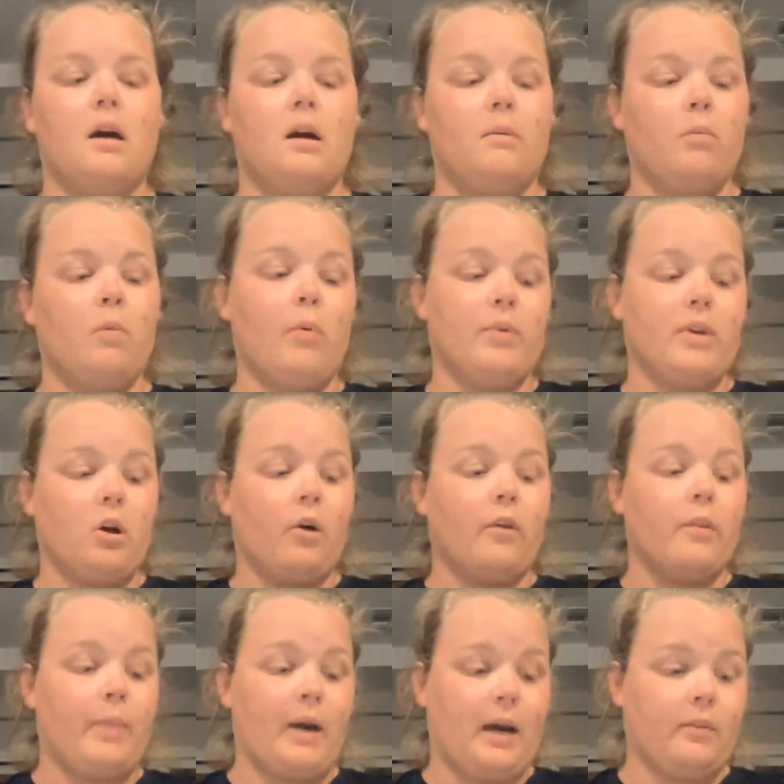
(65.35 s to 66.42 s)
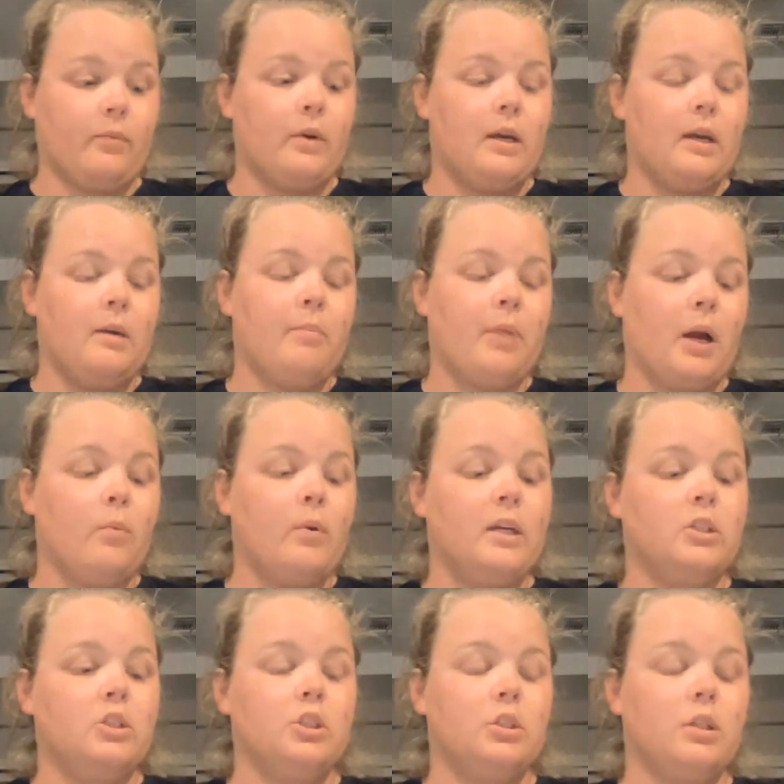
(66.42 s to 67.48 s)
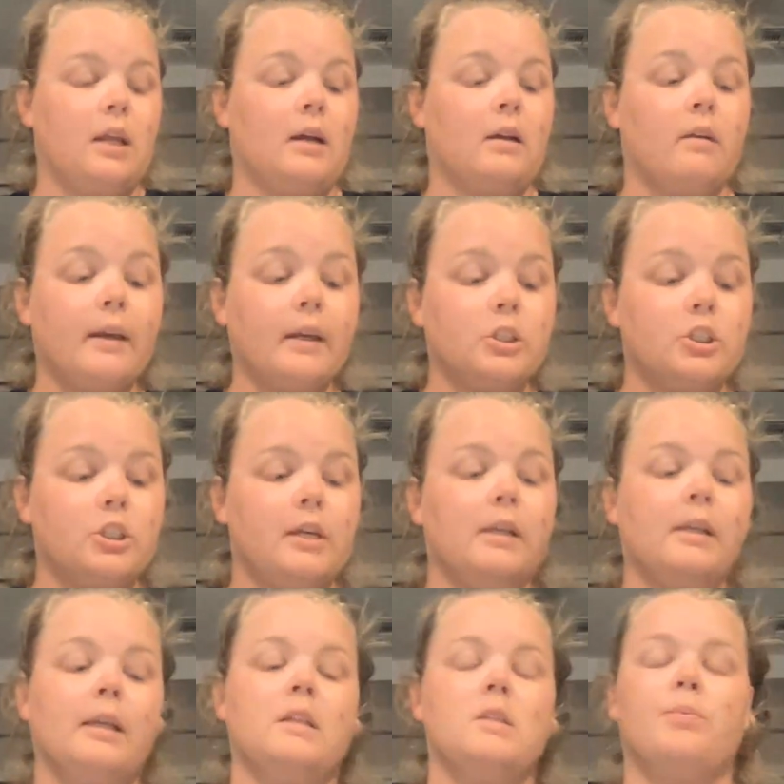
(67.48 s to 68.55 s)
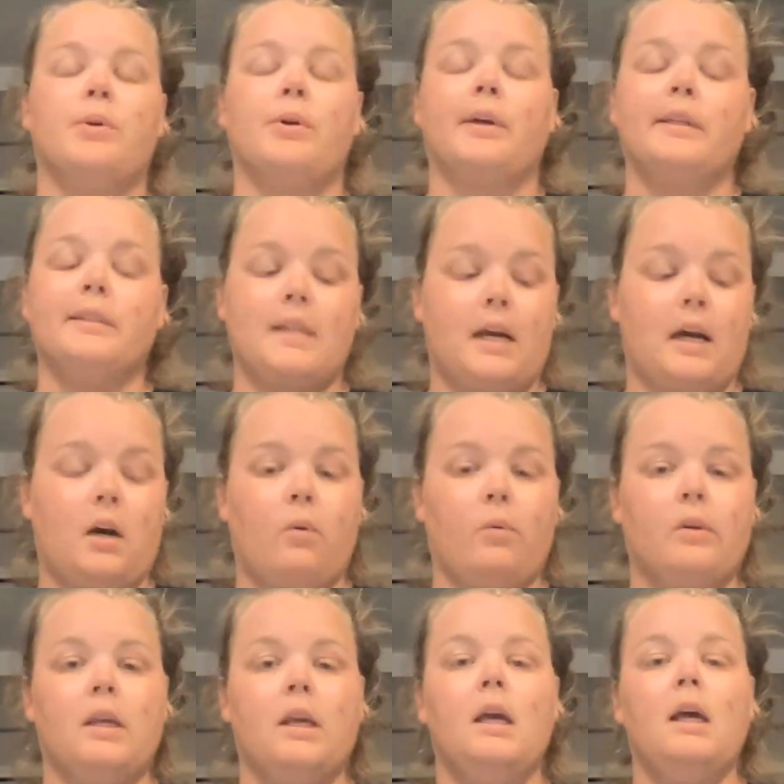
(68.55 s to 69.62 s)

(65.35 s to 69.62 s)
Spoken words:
what we call the pathway by which that glycogen is broken down